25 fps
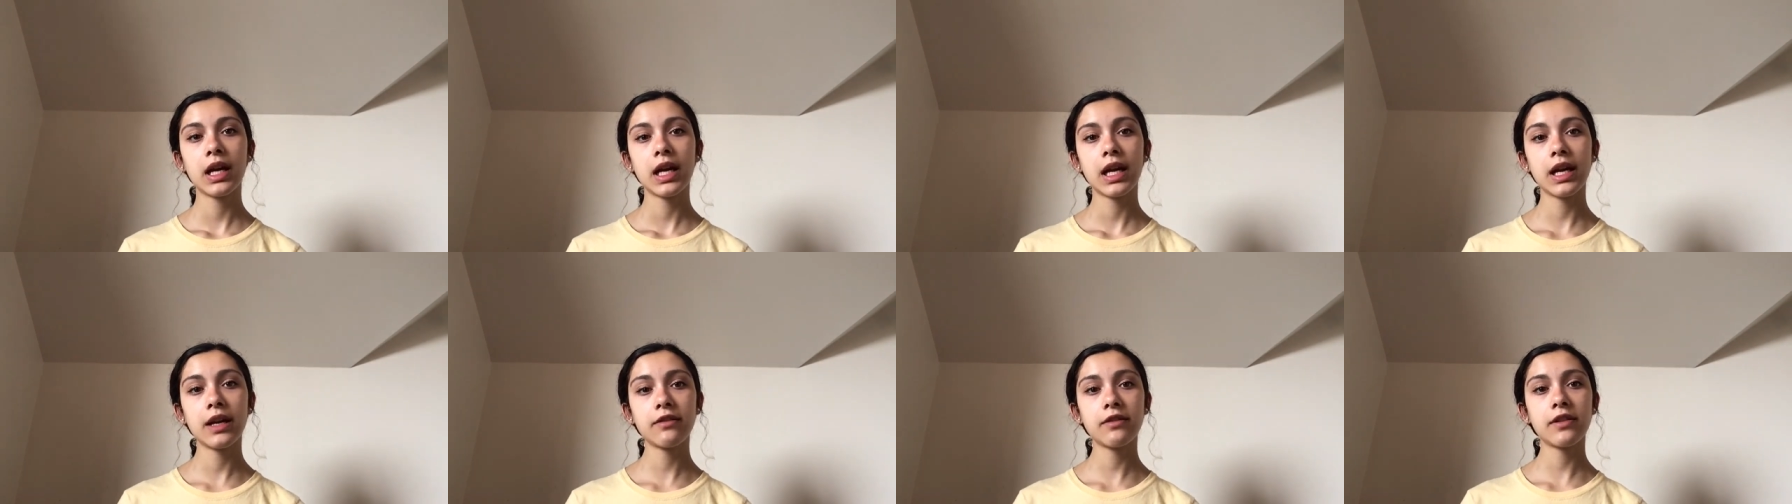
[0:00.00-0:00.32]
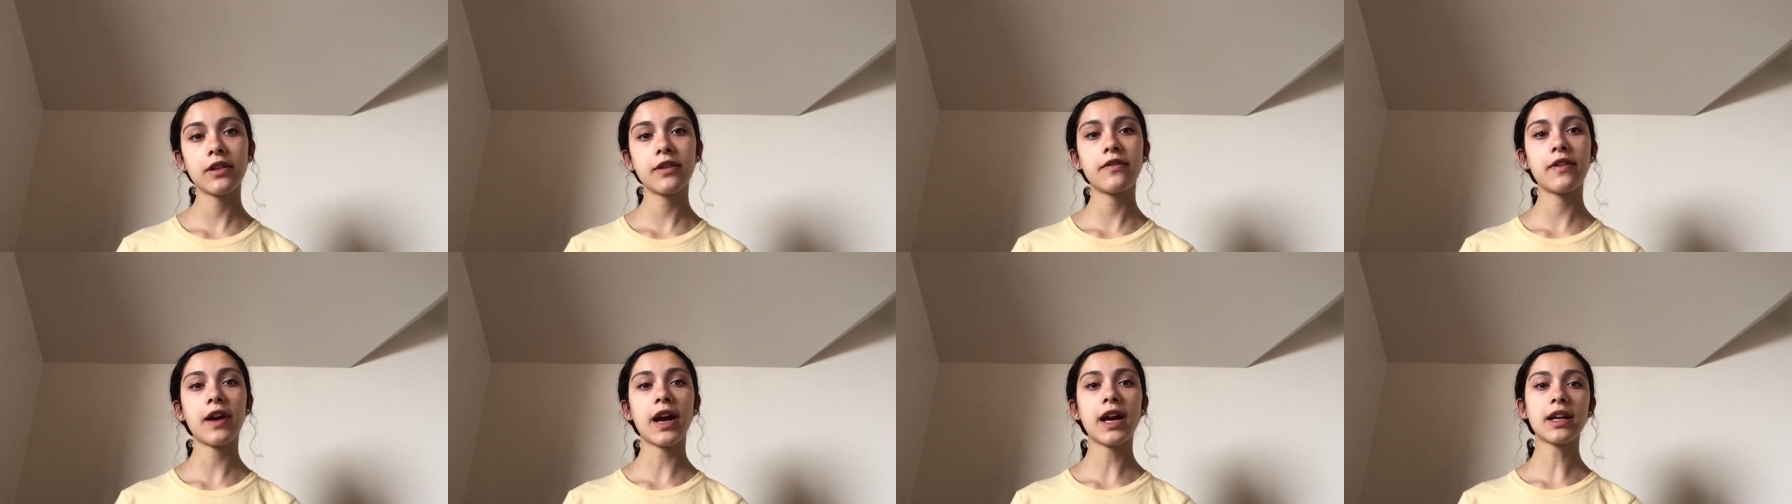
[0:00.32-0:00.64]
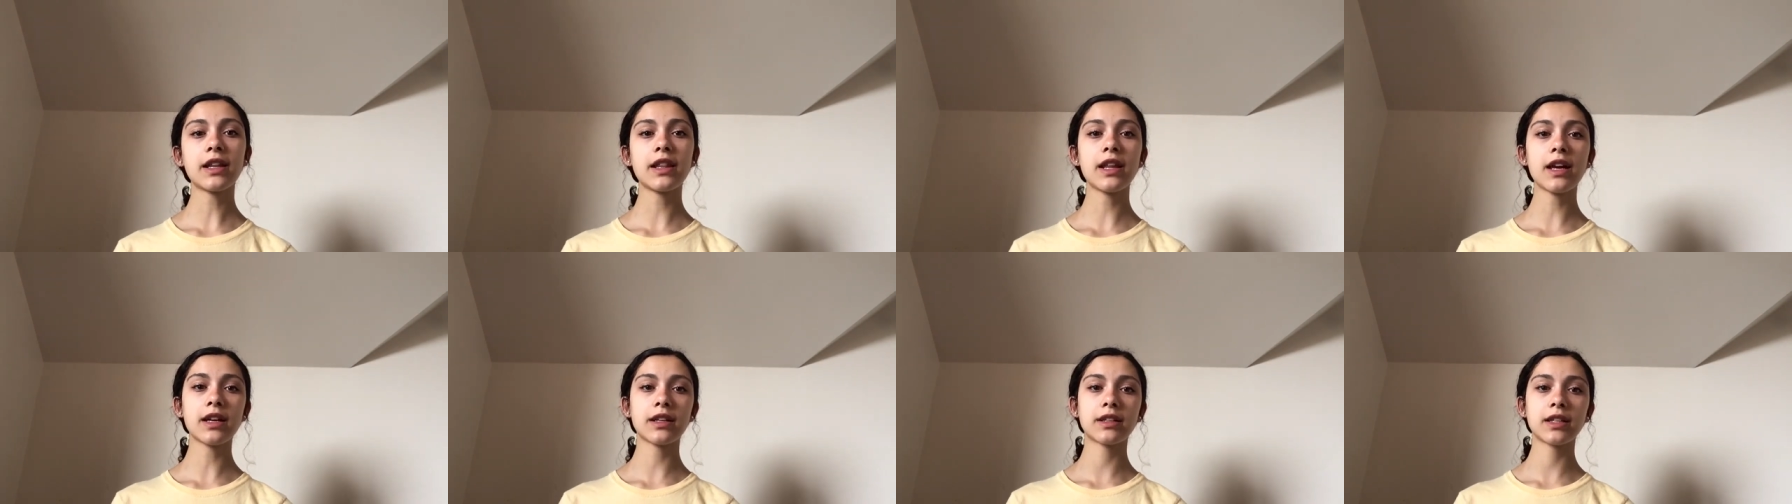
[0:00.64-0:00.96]
If the
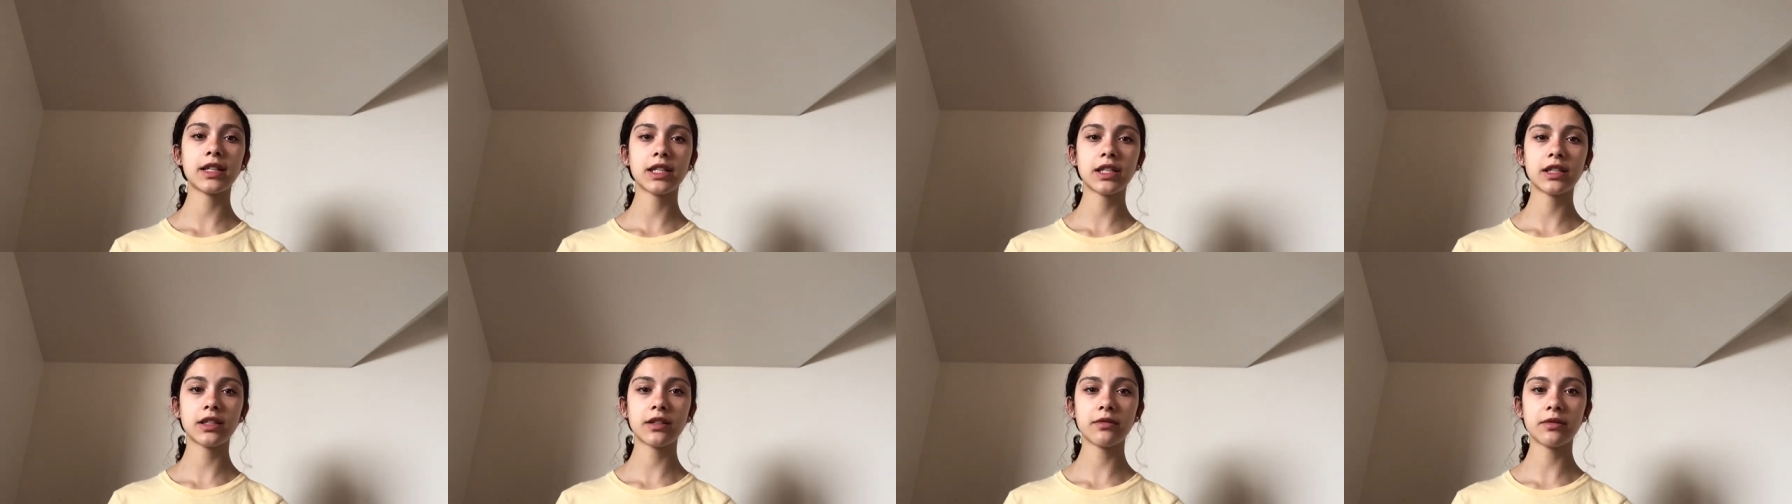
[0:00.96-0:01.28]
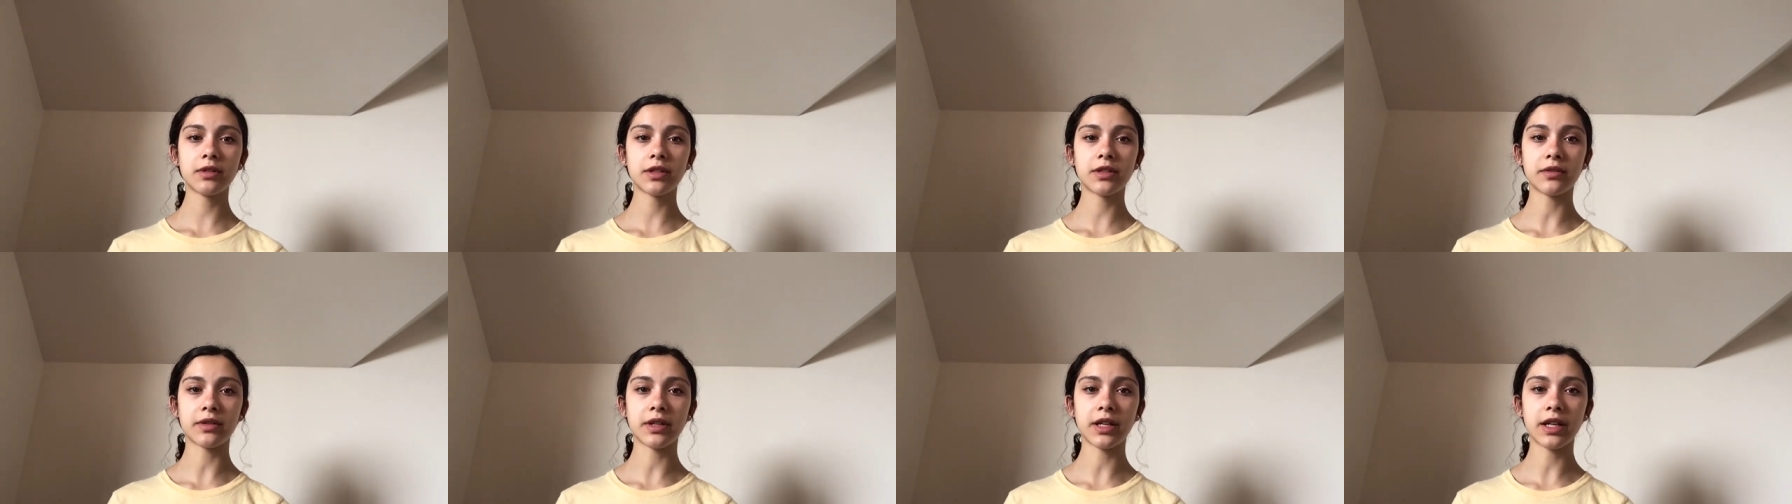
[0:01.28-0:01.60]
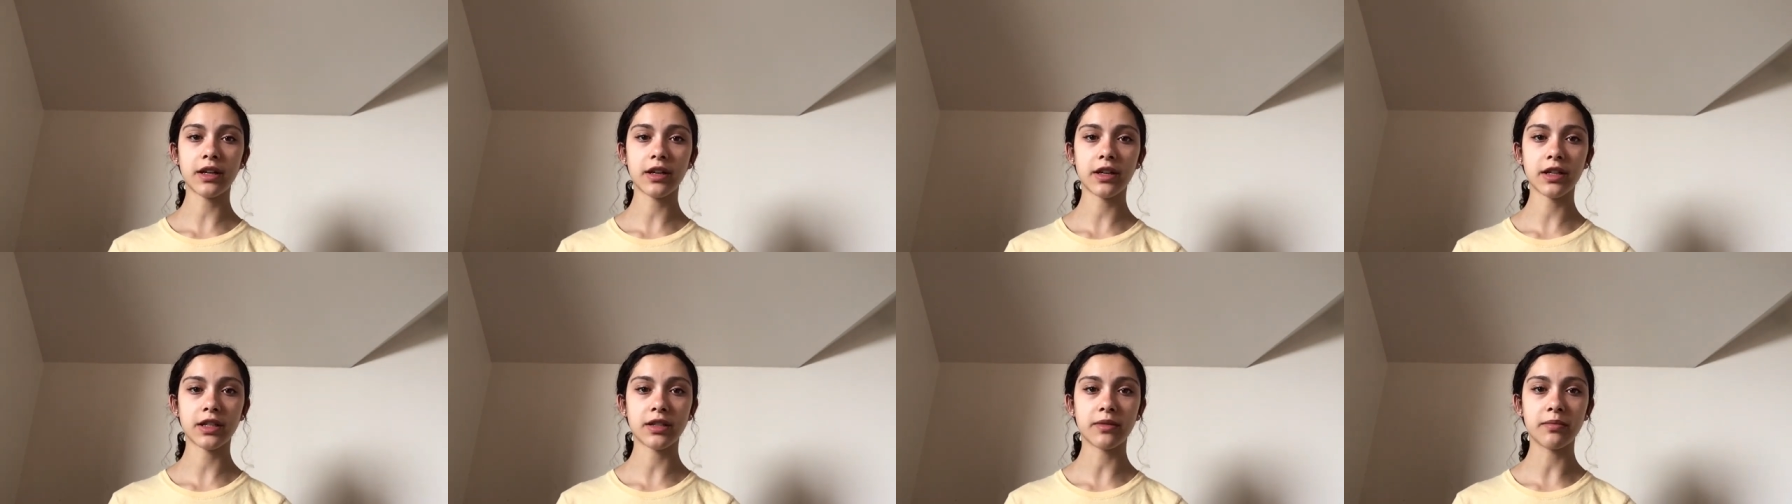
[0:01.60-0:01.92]
fact that glacial retreat
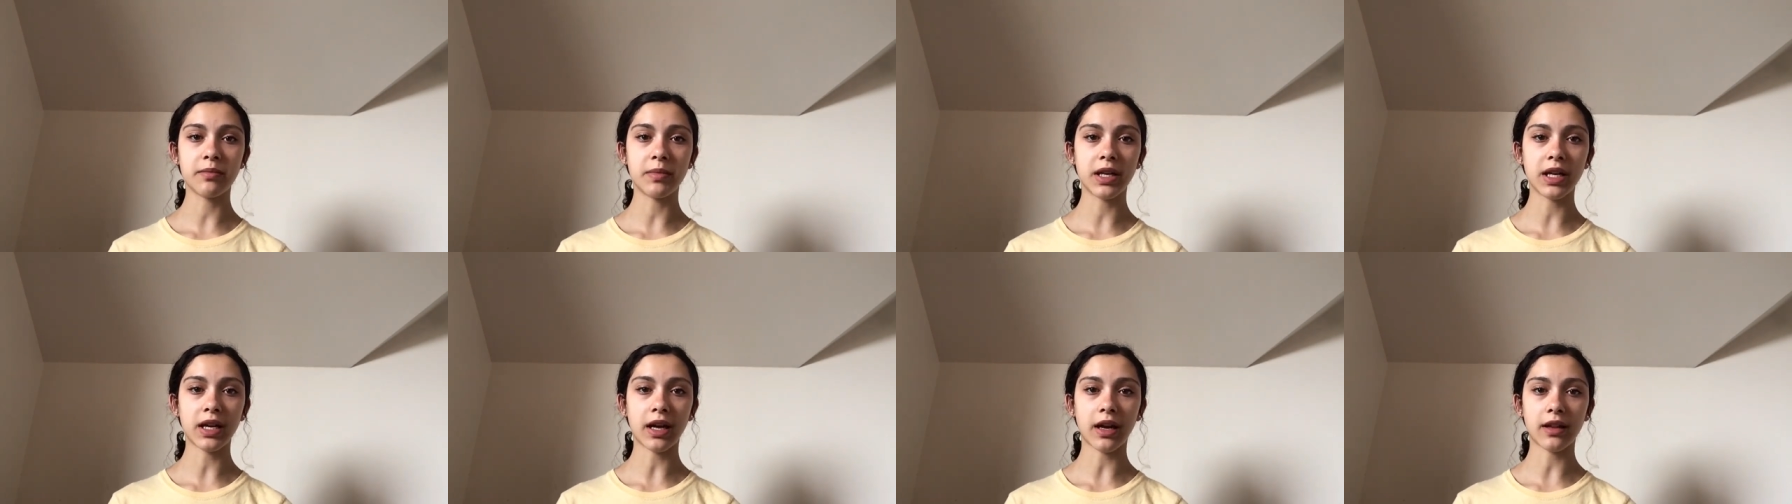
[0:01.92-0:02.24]
hurts many